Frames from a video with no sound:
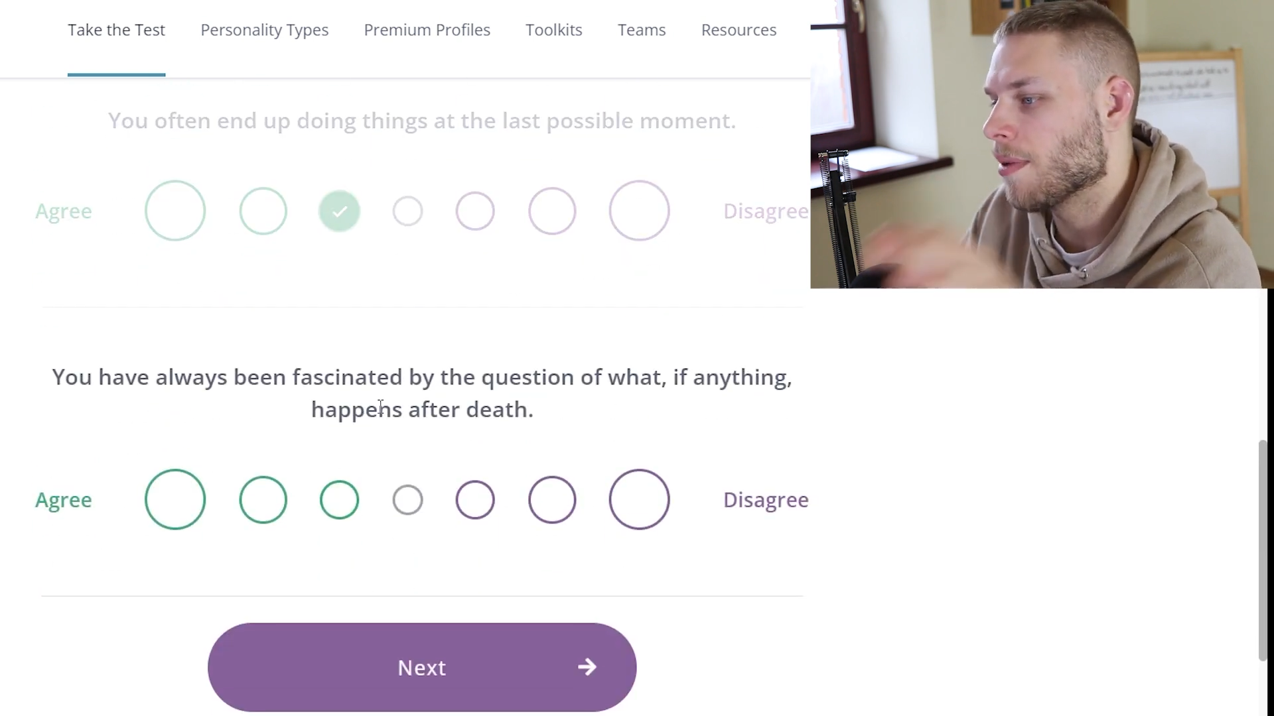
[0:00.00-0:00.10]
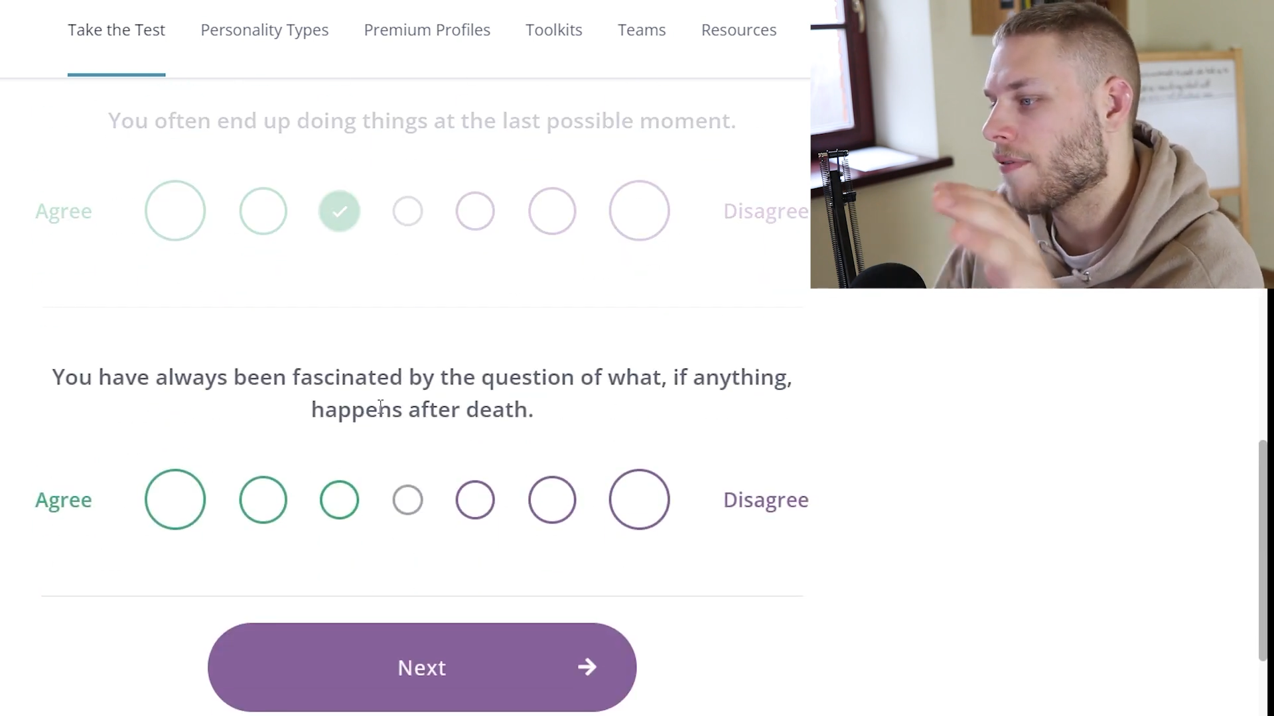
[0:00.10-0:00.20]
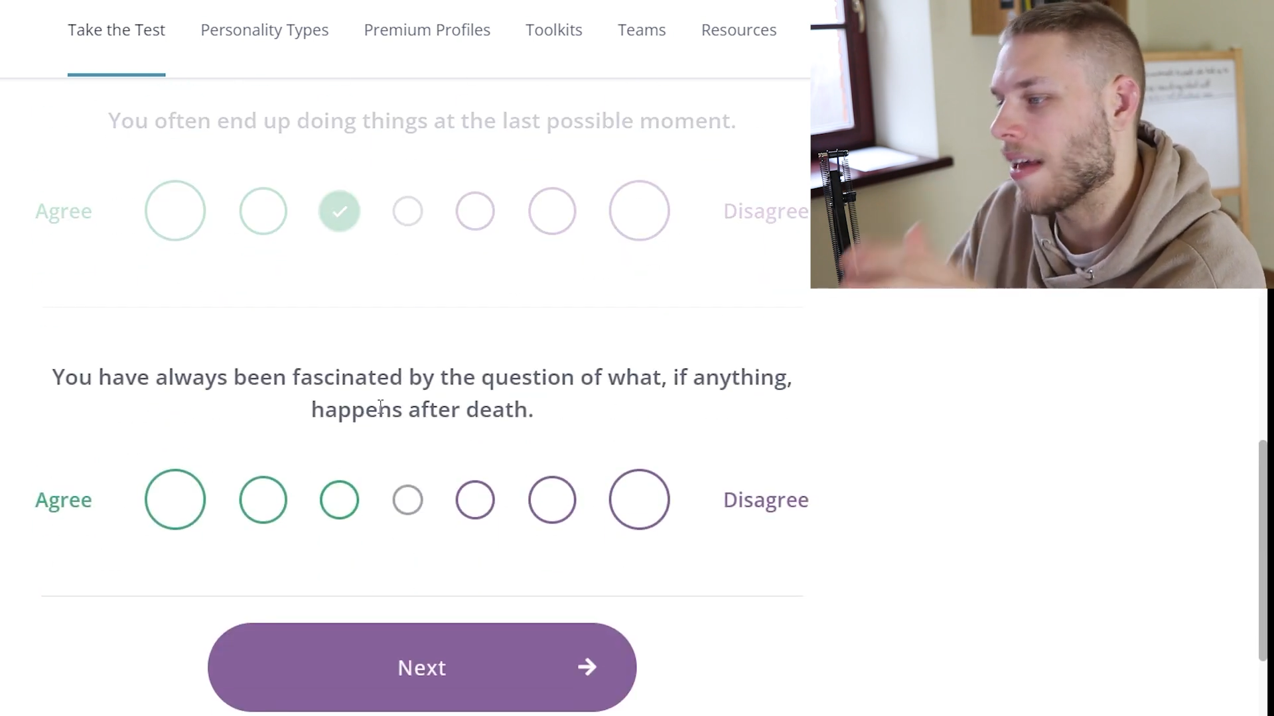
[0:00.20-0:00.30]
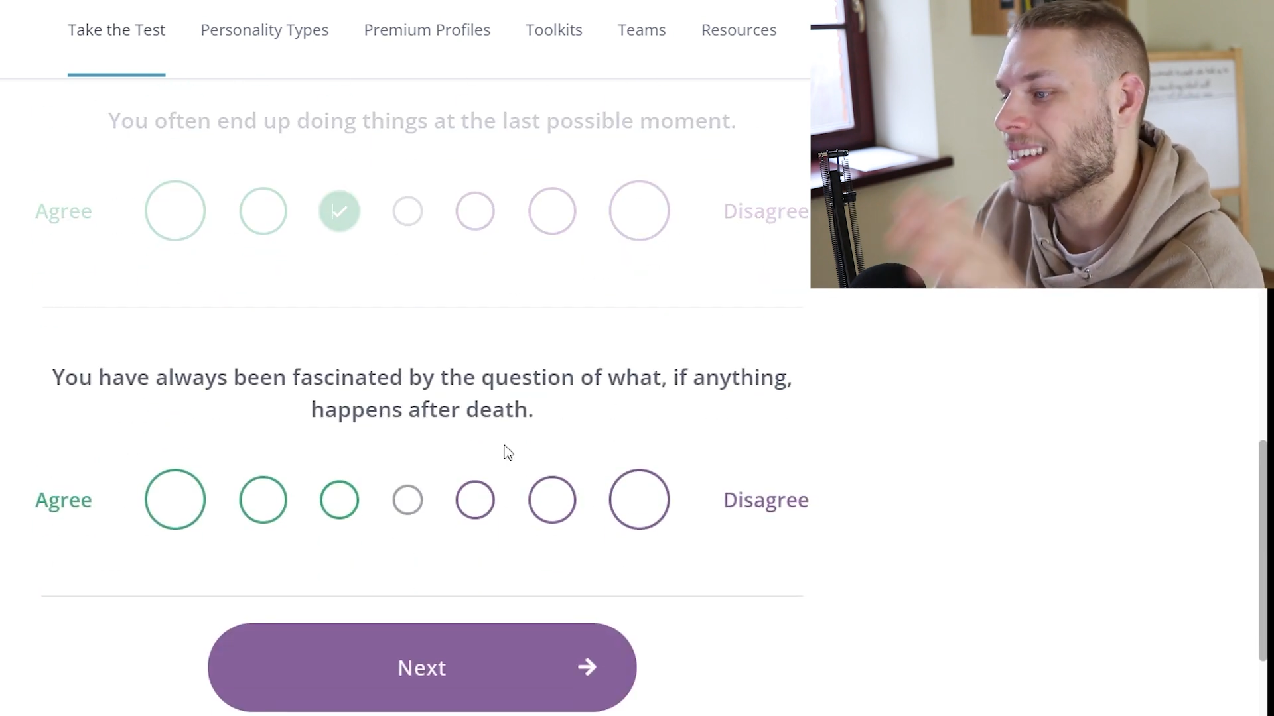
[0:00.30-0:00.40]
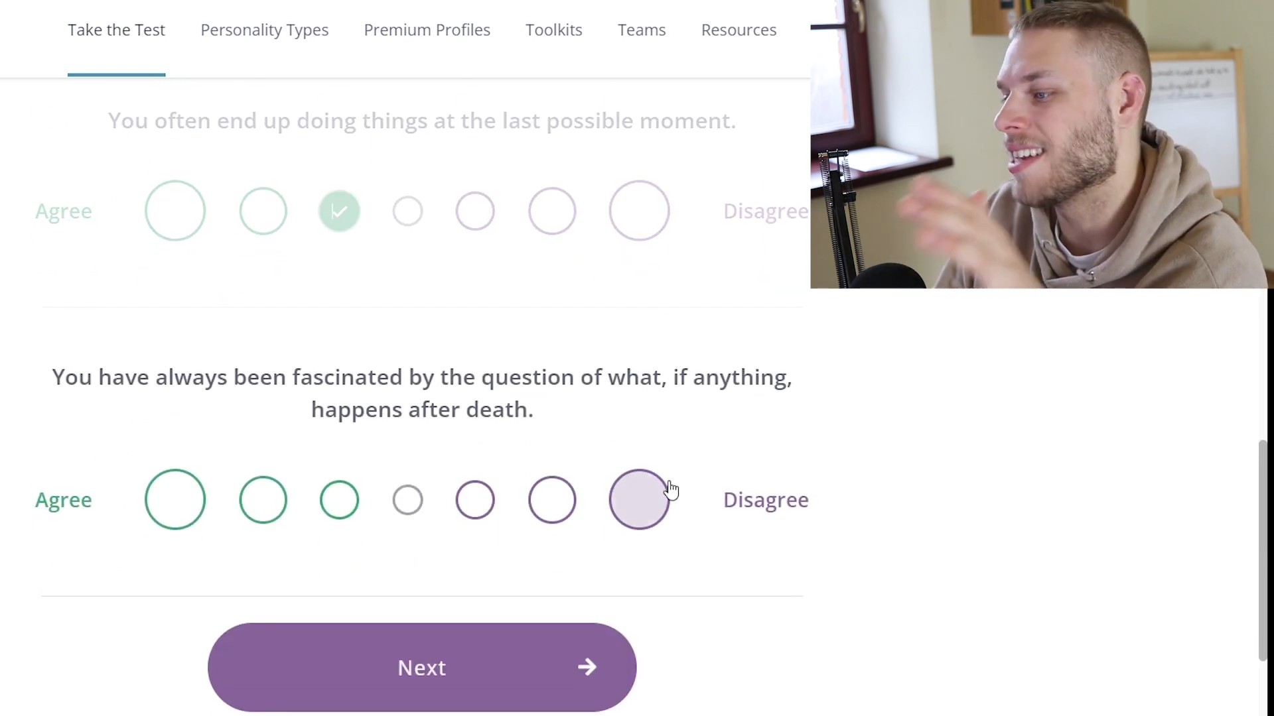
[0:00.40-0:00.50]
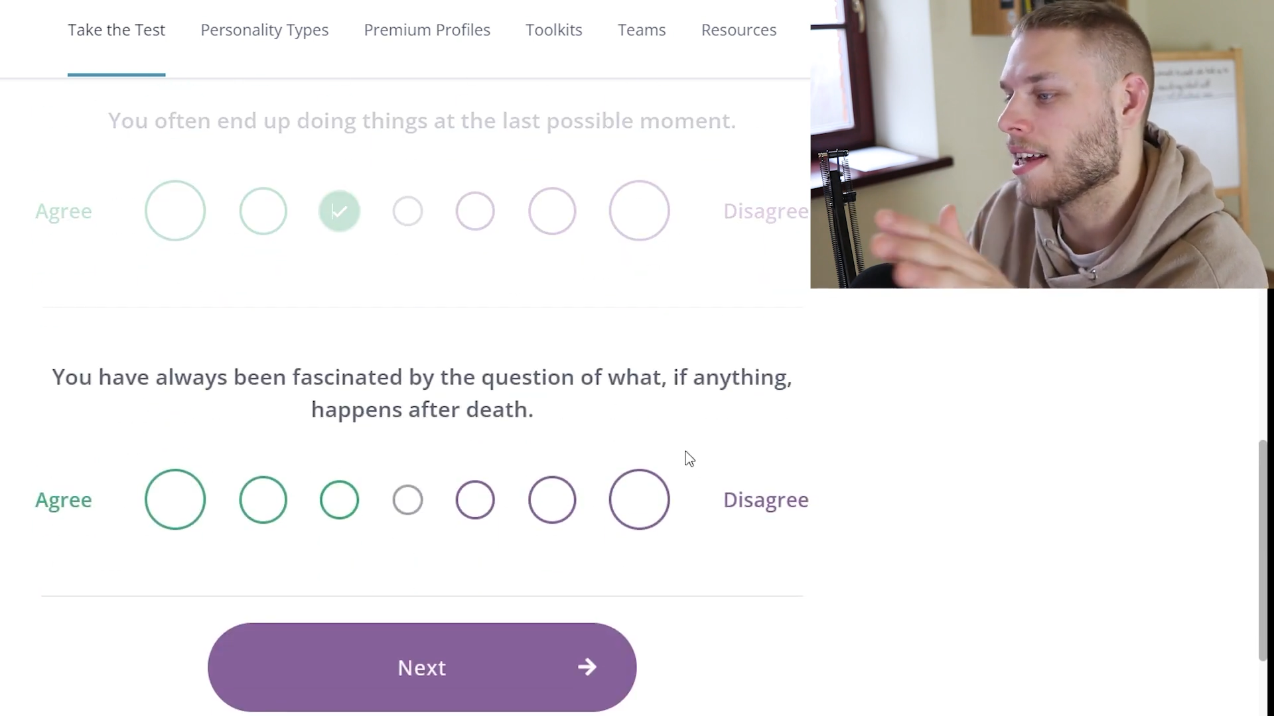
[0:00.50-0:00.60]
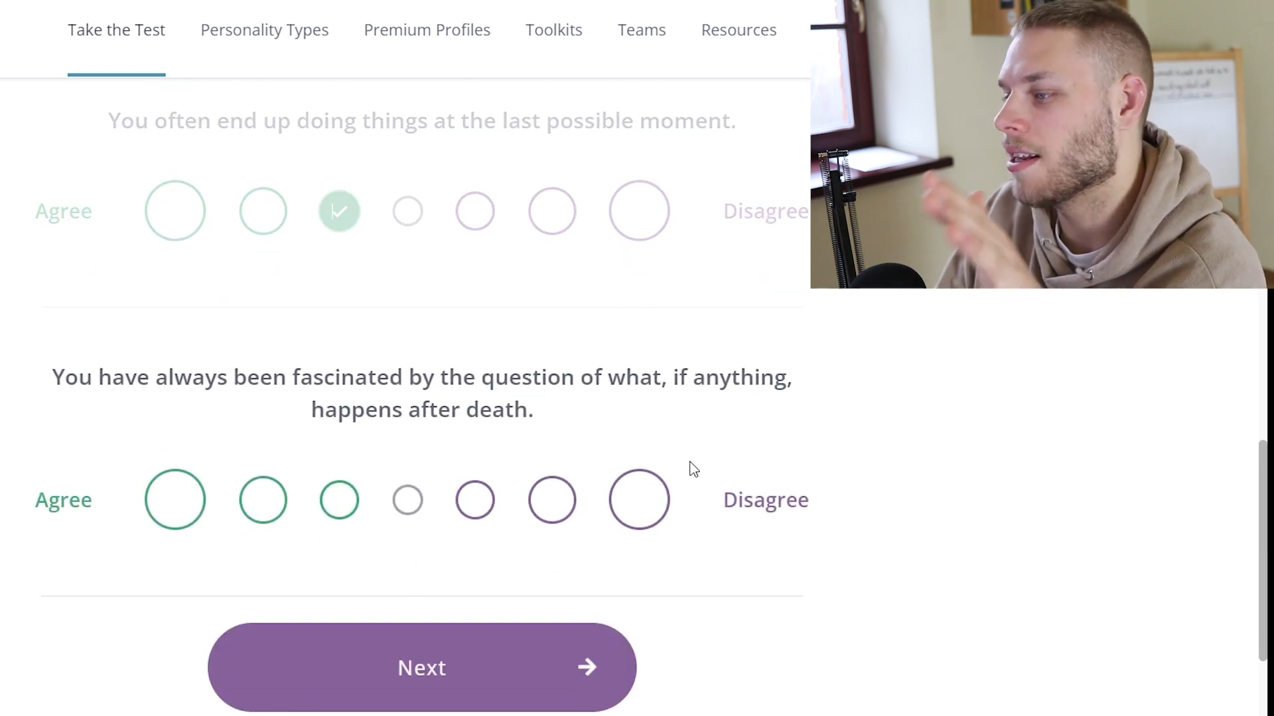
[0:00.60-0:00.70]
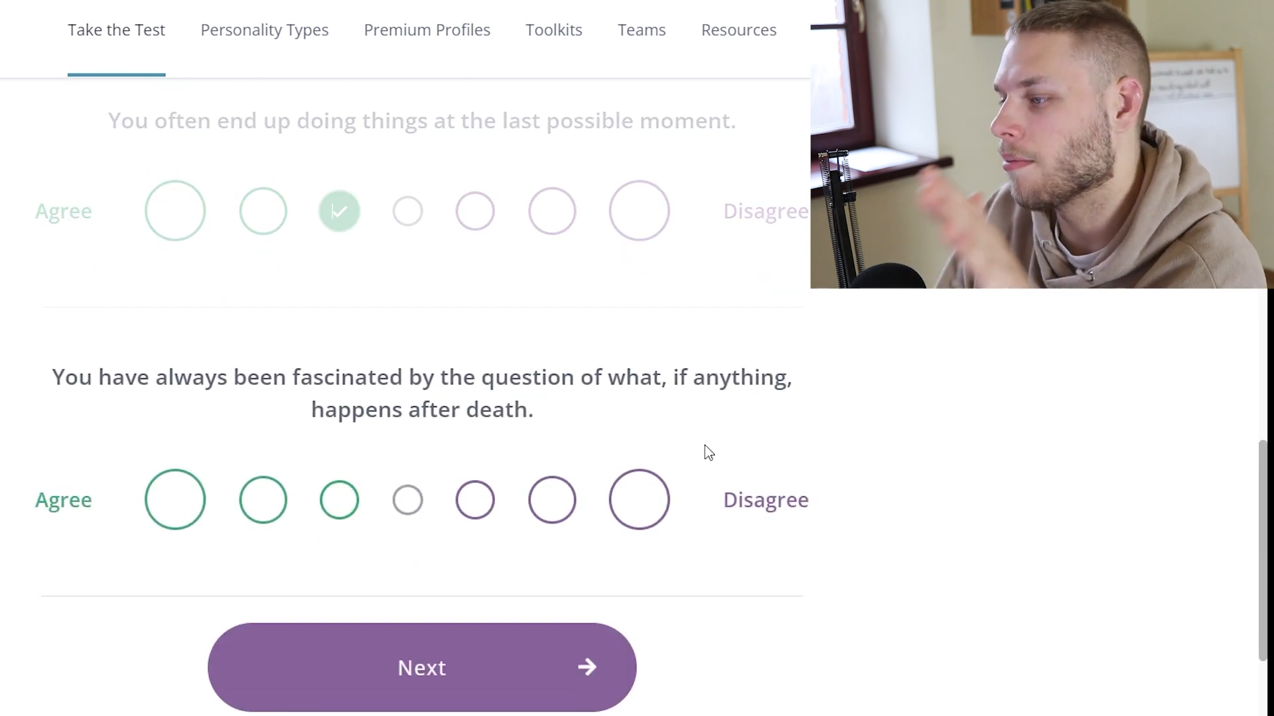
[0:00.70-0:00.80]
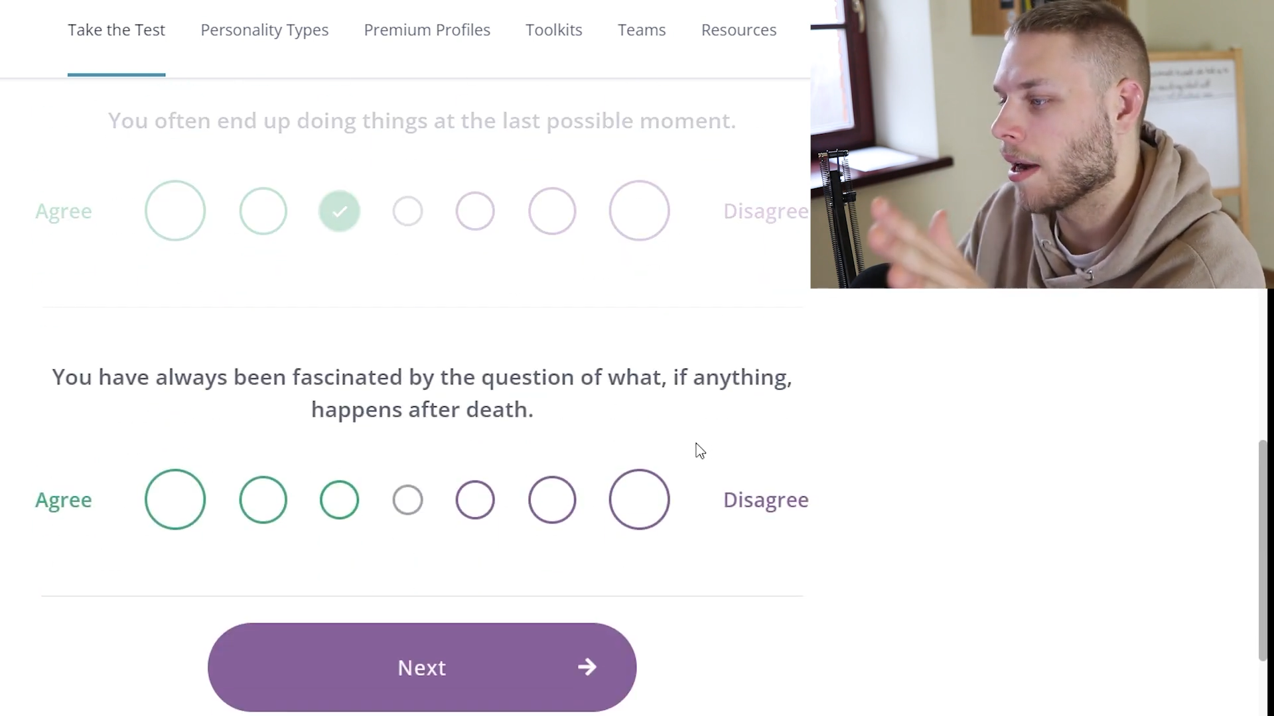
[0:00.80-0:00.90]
been fascinated